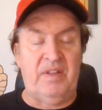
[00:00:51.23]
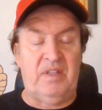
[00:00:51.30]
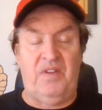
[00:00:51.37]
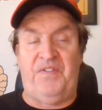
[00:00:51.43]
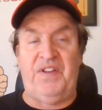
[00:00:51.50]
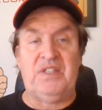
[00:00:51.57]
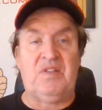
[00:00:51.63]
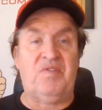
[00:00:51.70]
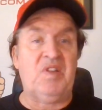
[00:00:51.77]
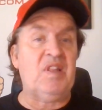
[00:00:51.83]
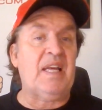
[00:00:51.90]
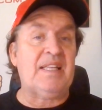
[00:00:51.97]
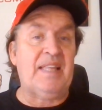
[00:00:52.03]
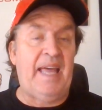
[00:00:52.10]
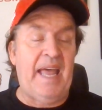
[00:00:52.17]
defensively
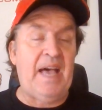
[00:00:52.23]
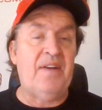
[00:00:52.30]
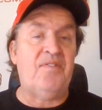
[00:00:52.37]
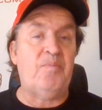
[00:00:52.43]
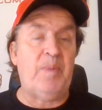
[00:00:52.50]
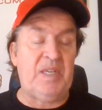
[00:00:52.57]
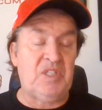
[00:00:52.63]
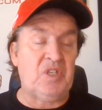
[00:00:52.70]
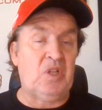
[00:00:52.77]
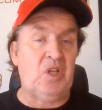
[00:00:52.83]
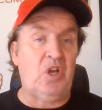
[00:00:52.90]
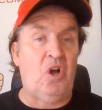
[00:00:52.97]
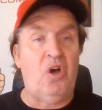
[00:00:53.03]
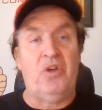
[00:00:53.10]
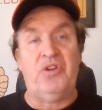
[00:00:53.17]
like they have
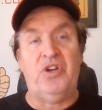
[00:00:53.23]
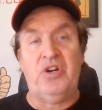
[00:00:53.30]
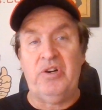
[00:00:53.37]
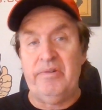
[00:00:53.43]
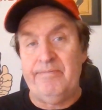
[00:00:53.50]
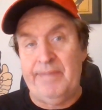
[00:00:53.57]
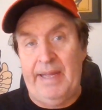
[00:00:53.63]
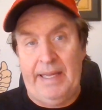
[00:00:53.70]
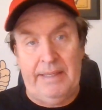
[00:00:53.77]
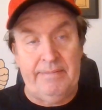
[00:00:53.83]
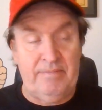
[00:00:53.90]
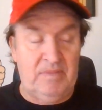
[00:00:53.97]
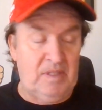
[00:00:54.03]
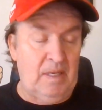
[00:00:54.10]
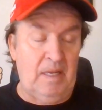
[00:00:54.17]
basically all year
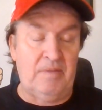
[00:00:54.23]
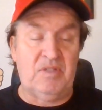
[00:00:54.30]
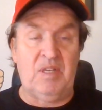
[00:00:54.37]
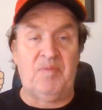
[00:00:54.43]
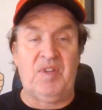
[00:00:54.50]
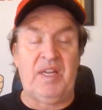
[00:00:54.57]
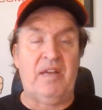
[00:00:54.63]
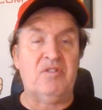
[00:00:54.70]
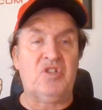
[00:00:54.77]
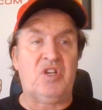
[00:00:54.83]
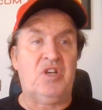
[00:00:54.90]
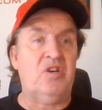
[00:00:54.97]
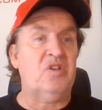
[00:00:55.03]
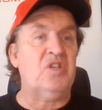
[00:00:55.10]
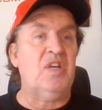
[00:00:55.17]
and something else
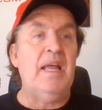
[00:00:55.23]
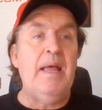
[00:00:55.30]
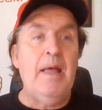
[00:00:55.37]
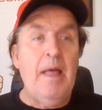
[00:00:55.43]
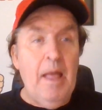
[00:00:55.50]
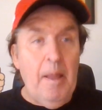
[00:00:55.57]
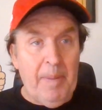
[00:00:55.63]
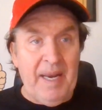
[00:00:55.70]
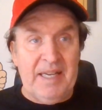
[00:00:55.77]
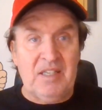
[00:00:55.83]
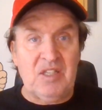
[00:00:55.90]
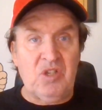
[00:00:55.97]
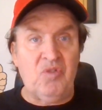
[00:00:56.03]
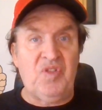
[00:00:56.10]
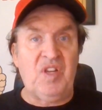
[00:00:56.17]
occurs. But I
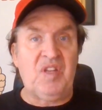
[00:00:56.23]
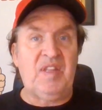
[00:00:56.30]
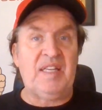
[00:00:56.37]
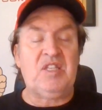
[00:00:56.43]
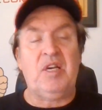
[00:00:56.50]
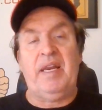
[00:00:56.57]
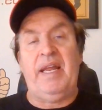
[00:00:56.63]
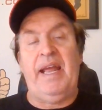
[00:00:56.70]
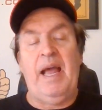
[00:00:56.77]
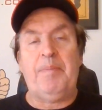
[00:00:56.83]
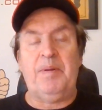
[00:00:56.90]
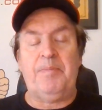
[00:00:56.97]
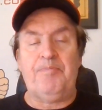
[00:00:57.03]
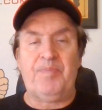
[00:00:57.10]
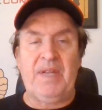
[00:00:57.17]
just don't think that's going to
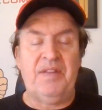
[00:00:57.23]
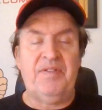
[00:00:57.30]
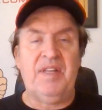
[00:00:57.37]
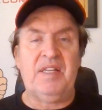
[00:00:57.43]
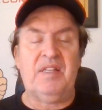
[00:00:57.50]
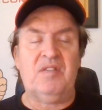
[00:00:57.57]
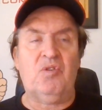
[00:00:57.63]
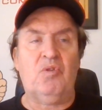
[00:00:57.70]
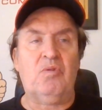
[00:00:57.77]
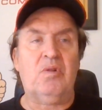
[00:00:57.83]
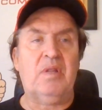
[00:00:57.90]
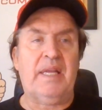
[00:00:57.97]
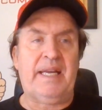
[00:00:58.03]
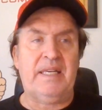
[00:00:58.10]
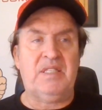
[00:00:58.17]
happen. I think the
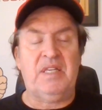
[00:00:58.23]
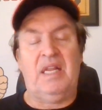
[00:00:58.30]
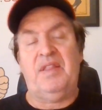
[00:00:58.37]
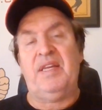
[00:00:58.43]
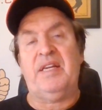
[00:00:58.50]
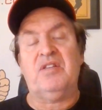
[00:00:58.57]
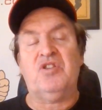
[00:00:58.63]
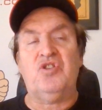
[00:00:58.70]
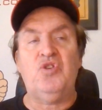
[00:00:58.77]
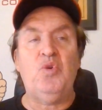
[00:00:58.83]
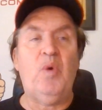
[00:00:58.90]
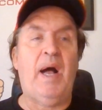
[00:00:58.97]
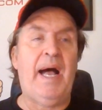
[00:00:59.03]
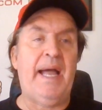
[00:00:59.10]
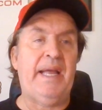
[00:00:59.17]
total, like I said, I think it's
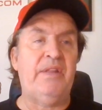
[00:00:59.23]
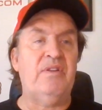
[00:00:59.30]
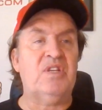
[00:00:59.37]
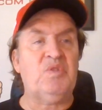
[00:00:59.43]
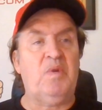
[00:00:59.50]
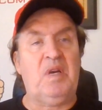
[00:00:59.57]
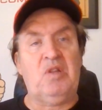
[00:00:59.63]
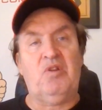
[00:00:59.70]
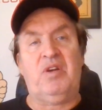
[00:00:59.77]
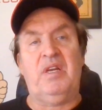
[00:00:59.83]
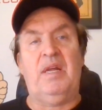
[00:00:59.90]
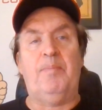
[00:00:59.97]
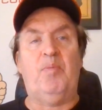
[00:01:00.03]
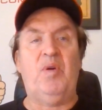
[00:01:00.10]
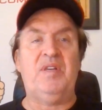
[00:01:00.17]
too high on this one. I'm
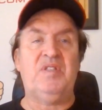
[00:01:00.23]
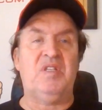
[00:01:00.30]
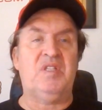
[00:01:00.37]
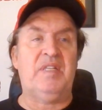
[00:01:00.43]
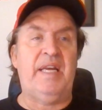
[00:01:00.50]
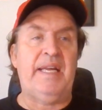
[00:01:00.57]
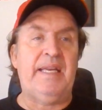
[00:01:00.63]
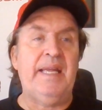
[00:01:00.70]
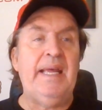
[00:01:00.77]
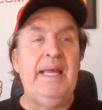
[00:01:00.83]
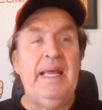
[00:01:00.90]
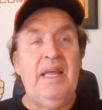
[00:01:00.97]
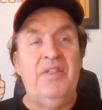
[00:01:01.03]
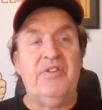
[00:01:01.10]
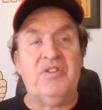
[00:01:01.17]
looking at Boise State.
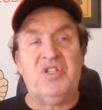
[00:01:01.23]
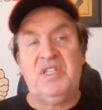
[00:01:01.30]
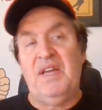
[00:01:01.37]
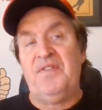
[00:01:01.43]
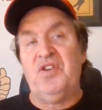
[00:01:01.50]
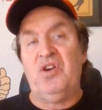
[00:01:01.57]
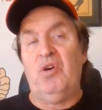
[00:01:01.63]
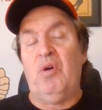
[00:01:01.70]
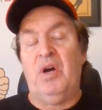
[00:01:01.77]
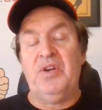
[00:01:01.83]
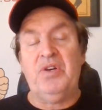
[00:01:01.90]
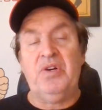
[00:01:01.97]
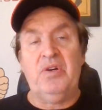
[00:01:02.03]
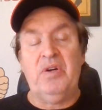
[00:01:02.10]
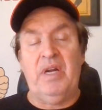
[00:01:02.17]
They're 7-0
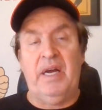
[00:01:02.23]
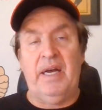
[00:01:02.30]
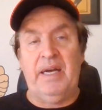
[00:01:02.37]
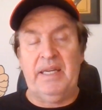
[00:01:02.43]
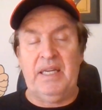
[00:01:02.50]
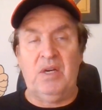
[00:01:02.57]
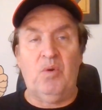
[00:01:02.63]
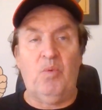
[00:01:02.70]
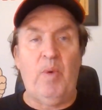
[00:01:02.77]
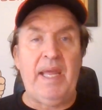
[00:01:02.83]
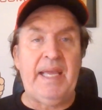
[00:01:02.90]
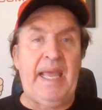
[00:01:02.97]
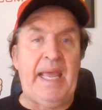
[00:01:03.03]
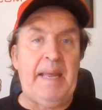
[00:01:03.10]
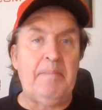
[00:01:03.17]
under in
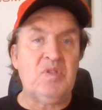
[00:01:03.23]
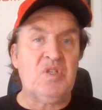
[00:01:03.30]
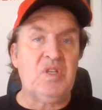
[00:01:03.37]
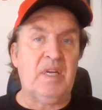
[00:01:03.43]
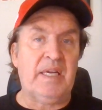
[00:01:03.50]
away games